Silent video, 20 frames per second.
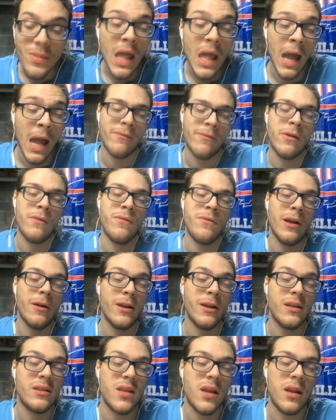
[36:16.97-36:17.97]
I have a very
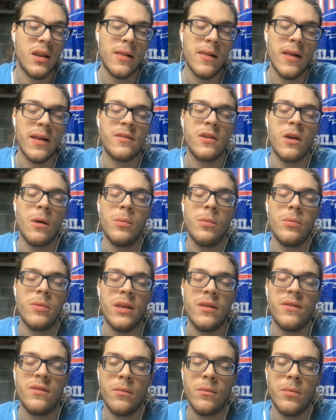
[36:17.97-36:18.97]
exciting last couple
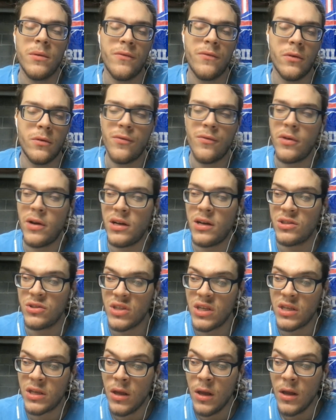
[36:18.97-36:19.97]
weeks before free
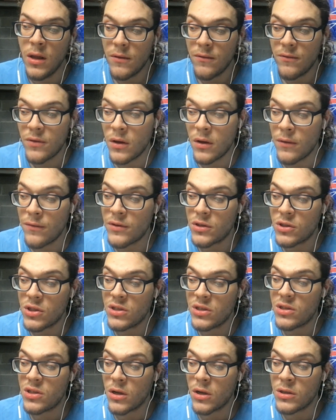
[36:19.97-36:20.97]
agency officially
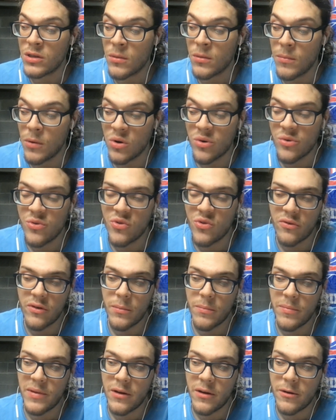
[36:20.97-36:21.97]
starts, the moratorium
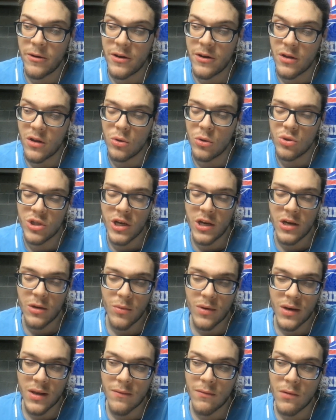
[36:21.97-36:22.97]
period, negotiating
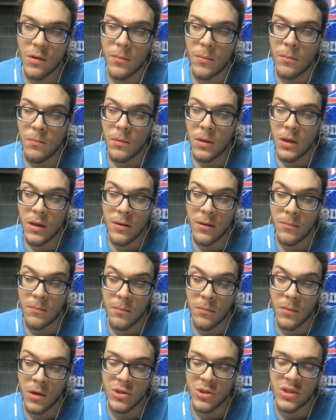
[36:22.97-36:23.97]
whatever,
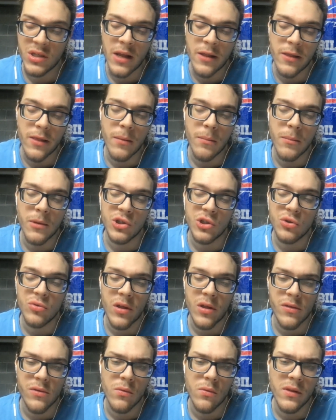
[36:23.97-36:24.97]
March 10th and March
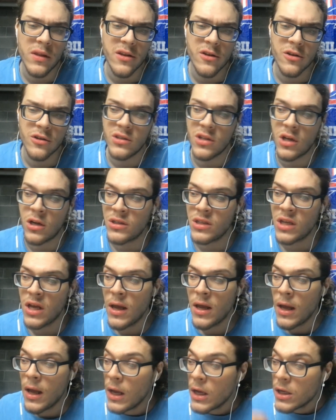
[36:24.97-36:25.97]
12th, new league year starts.
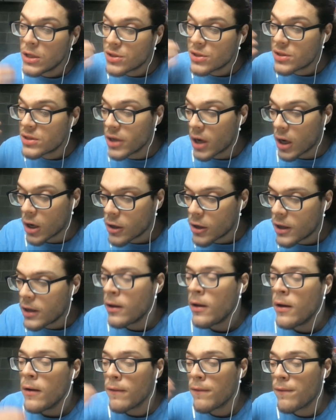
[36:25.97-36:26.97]
Starting
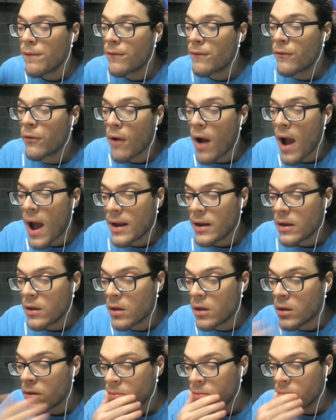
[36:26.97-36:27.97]

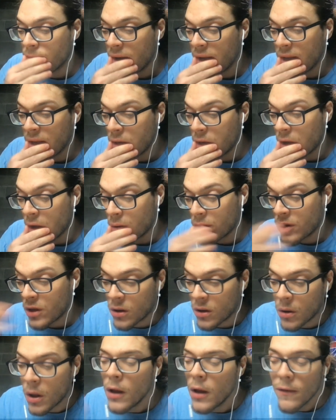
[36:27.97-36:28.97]
Friday,
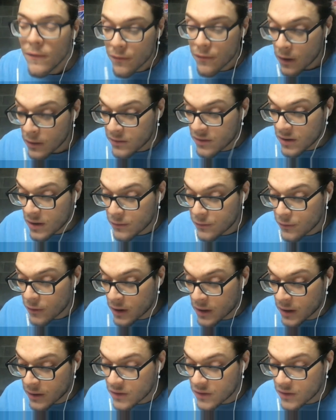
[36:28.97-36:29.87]
today's Friday.